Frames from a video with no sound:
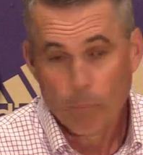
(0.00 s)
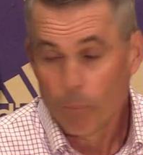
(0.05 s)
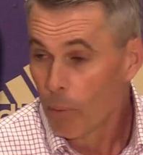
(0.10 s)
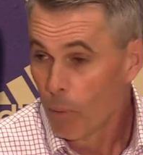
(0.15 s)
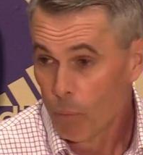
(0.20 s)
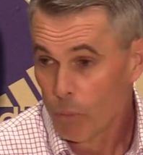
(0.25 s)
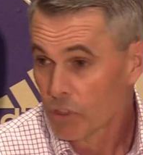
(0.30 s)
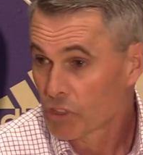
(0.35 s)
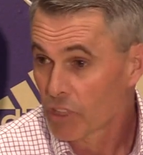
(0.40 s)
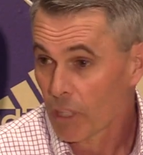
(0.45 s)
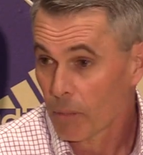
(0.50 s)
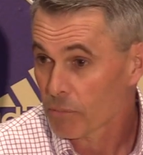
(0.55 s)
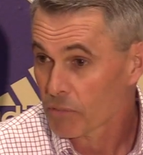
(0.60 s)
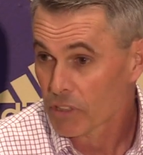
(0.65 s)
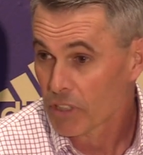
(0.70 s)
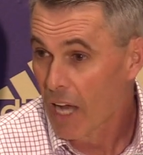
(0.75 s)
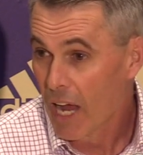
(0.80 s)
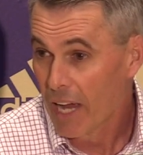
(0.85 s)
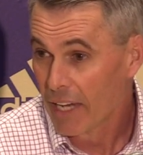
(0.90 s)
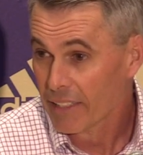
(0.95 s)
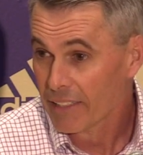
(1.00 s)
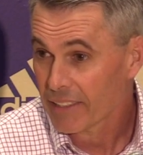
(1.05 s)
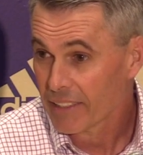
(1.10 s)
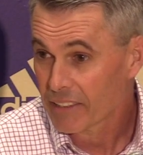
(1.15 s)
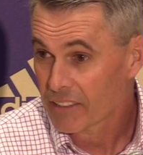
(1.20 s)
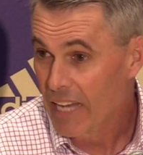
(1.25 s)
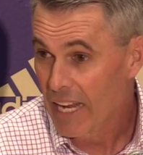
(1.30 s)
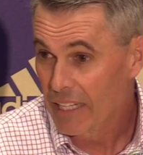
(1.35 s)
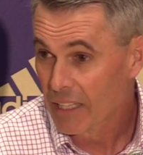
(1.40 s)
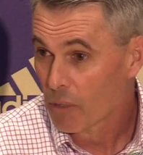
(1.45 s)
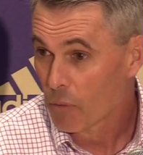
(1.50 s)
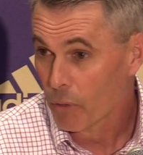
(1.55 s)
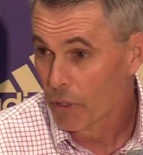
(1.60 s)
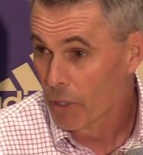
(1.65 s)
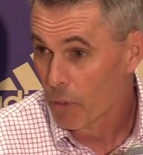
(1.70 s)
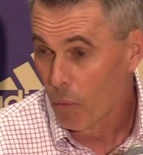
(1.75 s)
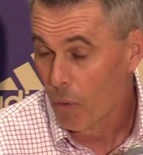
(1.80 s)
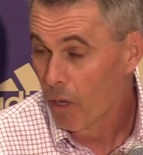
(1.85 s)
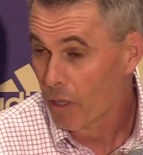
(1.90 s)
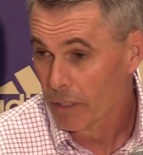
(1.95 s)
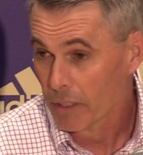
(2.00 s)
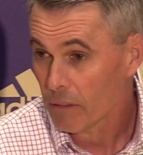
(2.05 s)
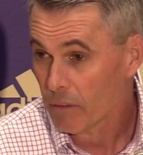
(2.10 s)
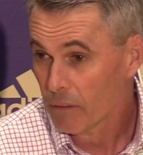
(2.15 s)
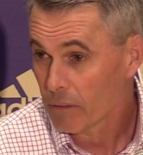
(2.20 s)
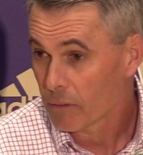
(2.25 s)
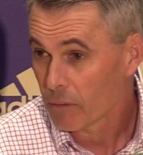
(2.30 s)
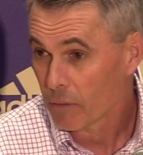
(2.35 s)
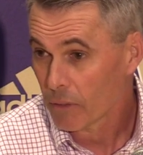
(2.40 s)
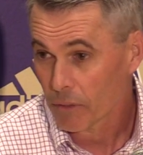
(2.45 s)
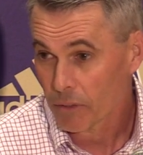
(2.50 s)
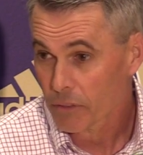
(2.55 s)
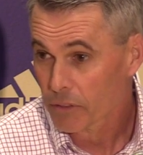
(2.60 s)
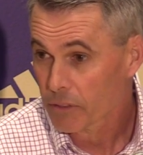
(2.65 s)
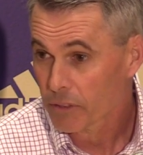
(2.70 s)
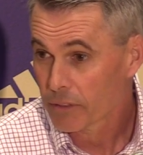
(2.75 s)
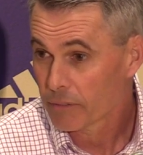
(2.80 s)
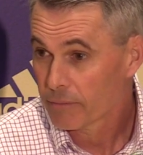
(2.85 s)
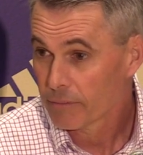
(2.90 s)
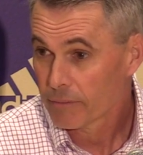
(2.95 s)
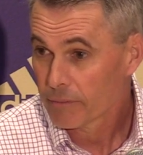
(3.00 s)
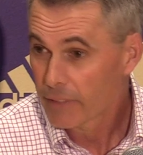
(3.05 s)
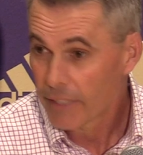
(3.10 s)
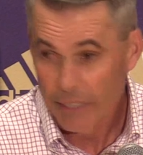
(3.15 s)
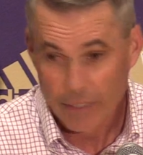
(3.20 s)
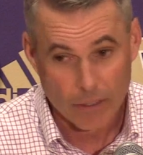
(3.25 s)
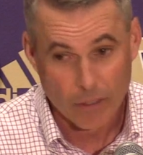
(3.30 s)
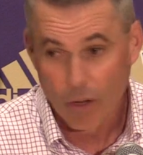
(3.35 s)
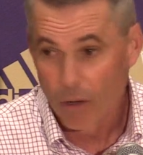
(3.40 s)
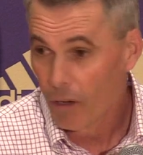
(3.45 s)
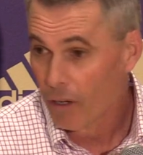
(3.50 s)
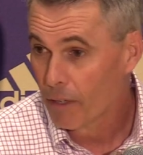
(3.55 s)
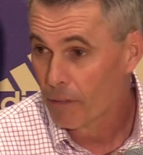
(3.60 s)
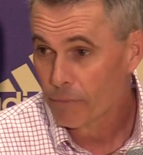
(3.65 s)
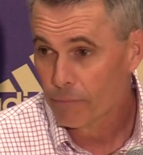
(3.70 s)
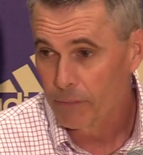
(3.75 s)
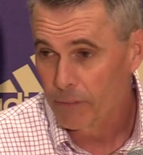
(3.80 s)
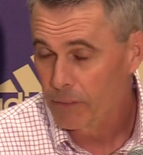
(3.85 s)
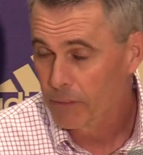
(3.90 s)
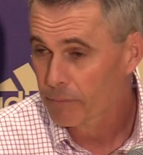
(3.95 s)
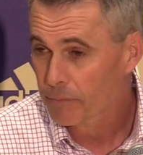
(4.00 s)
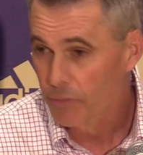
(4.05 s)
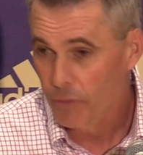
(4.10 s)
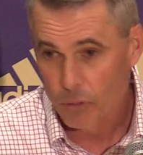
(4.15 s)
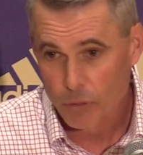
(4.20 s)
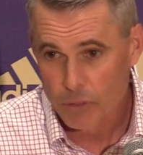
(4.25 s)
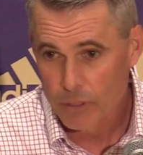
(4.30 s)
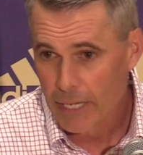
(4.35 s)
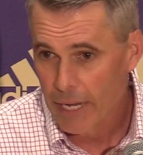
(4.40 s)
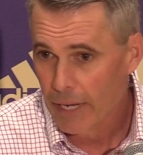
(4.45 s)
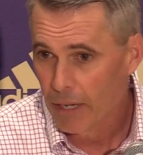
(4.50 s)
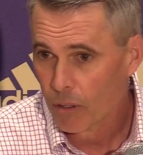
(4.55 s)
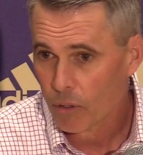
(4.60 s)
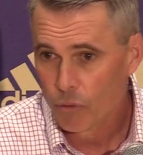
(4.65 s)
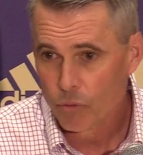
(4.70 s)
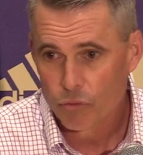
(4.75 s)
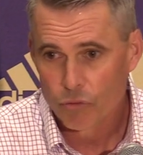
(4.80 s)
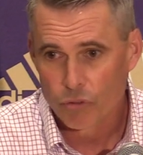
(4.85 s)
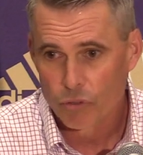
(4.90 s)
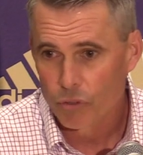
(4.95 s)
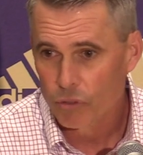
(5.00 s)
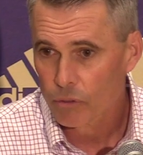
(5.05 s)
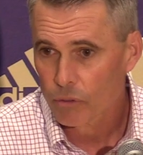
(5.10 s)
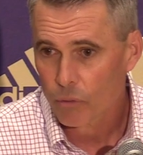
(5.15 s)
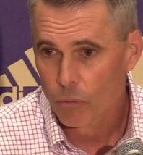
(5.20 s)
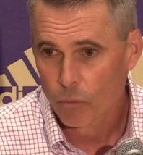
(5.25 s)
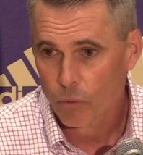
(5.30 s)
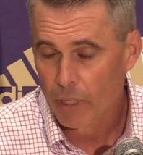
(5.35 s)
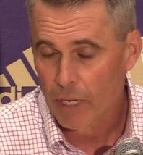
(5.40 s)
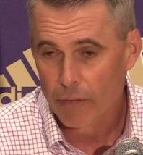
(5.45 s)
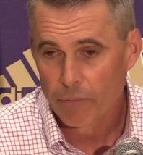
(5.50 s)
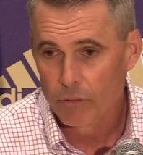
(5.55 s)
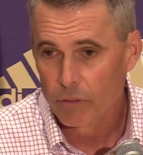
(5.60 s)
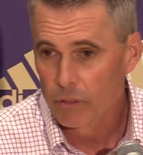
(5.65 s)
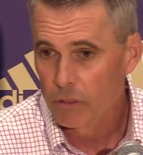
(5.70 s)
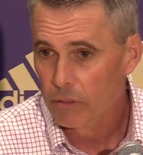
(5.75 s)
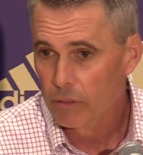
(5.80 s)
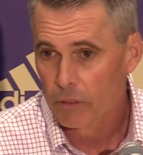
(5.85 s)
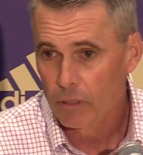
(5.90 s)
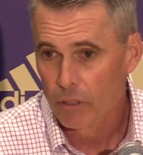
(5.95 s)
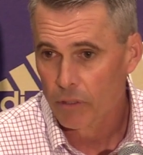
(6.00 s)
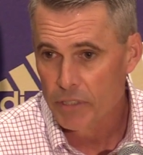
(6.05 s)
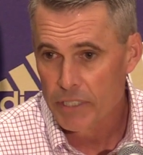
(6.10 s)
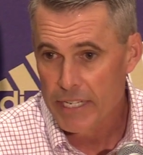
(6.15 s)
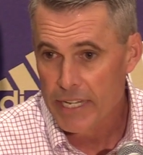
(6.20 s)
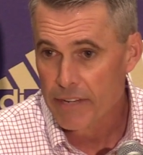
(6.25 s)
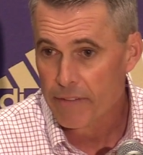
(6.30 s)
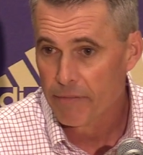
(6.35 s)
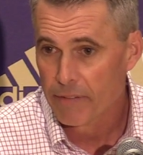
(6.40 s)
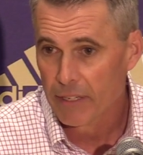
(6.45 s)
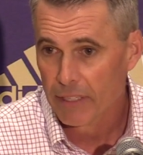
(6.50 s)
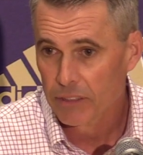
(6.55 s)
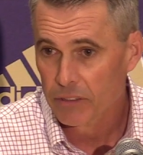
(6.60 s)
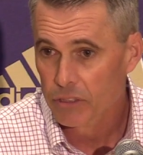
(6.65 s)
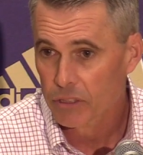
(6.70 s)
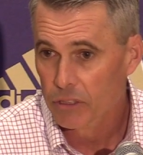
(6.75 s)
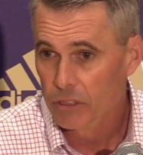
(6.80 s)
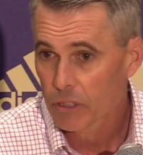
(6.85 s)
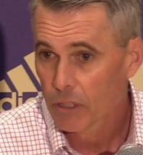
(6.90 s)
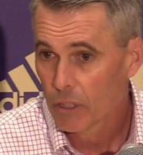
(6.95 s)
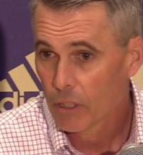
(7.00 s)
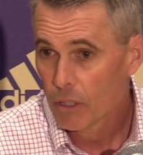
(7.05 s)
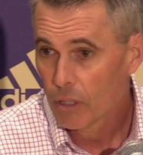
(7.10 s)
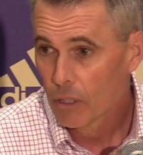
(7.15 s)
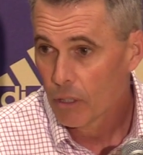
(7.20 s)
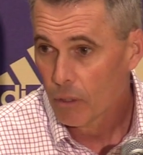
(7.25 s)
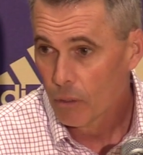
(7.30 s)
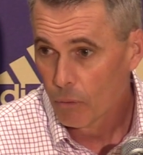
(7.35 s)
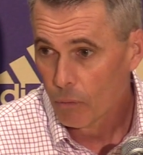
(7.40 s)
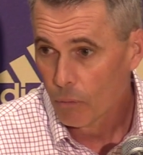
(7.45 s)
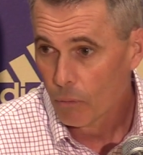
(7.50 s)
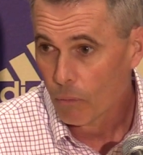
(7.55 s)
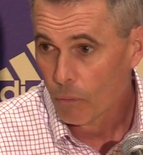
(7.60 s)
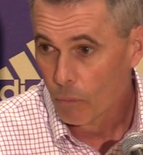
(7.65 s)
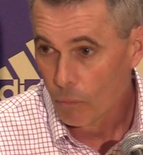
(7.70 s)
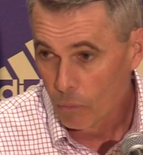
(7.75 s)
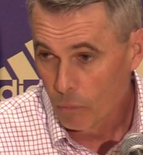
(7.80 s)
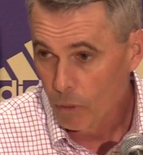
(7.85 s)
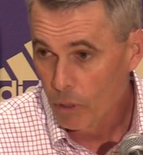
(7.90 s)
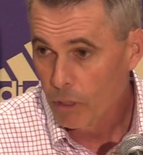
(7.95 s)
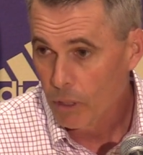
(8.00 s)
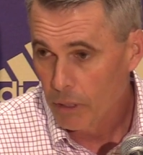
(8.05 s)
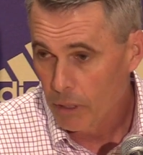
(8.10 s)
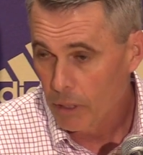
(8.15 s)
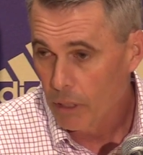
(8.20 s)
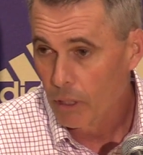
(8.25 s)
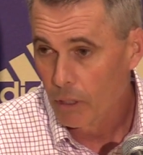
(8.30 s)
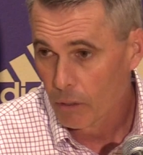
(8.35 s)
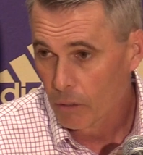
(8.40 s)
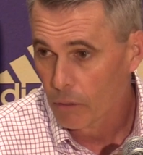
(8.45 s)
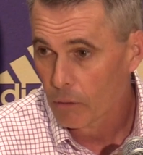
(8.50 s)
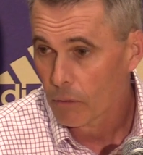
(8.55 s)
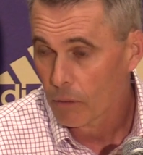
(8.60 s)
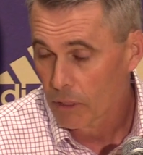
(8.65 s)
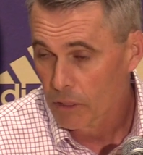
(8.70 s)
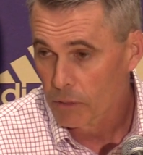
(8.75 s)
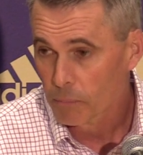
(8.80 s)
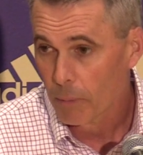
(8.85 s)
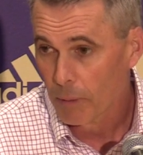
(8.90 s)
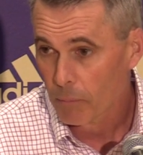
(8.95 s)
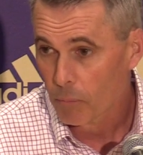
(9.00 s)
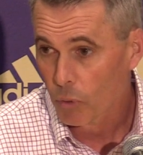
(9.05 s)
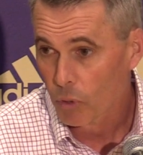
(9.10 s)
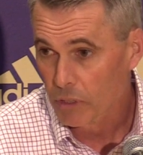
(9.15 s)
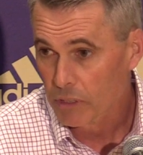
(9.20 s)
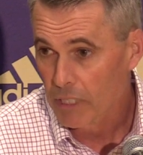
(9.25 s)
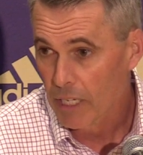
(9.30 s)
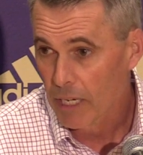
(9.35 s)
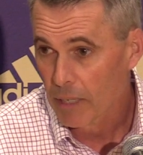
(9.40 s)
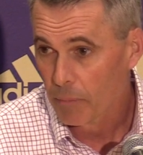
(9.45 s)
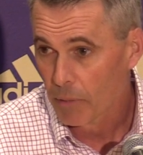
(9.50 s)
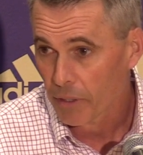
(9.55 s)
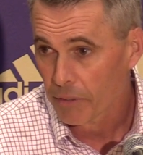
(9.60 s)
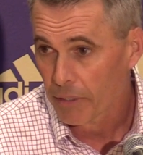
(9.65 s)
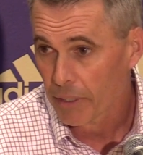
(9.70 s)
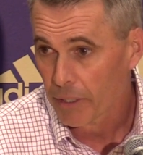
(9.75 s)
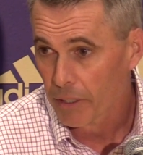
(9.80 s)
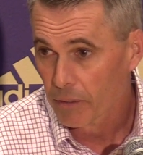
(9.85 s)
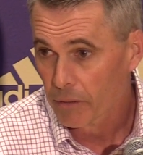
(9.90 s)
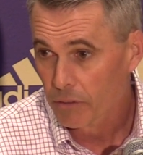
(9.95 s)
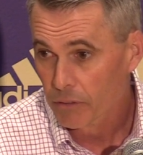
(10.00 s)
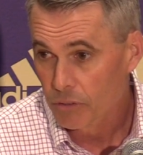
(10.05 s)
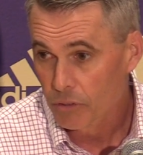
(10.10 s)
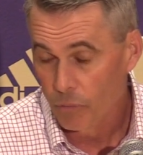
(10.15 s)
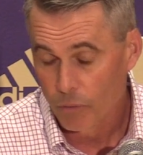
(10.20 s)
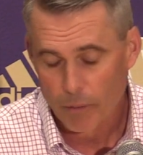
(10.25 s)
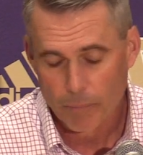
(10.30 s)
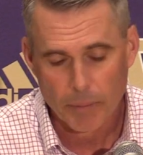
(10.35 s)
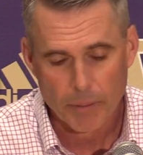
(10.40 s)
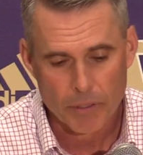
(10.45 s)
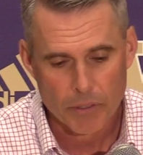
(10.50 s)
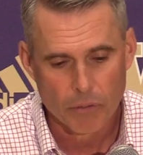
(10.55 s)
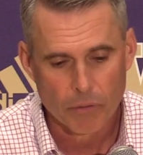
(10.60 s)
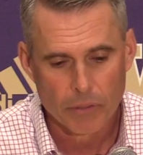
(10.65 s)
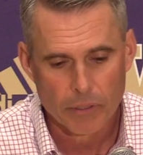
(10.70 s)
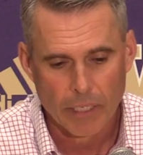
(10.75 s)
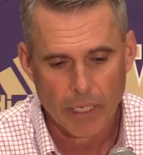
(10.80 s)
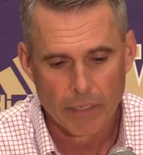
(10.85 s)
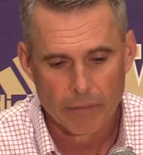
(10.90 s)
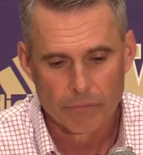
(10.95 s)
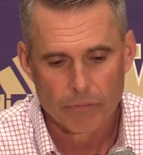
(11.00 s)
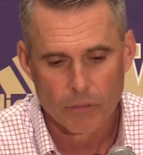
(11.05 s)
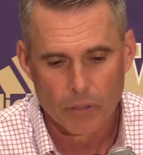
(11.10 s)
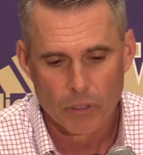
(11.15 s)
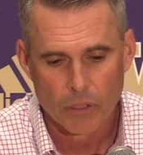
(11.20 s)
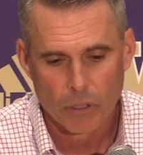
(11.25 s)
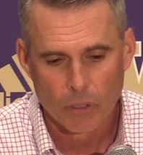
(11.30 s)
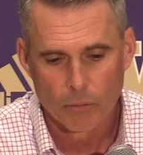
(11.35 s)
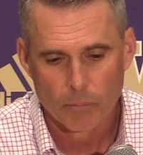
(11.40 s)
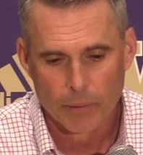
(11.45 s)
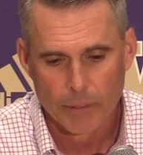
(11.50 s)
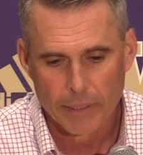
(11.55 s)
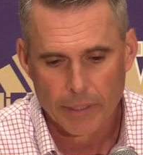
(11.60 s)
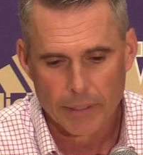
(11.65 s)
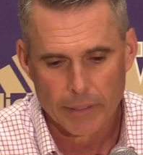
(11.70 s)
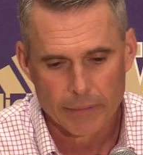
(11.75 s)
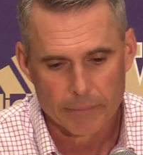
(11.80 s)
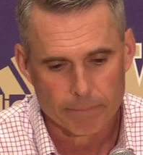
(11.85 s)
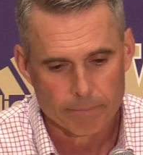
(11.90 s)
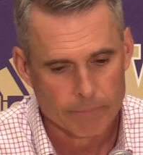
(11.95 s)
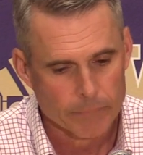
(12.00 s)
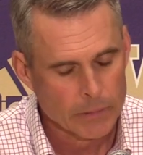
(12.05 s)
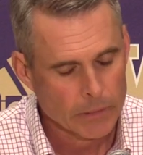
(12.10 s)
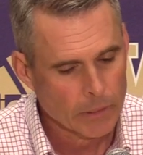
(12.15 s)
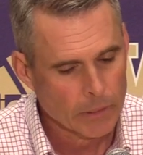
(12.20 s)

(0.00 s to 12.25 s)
But when something's not exactly where you want it, whether it's kickoff or third downs or whatever on defense, we're going to go and spend more time on there. So we've been doing that for a little bit. And,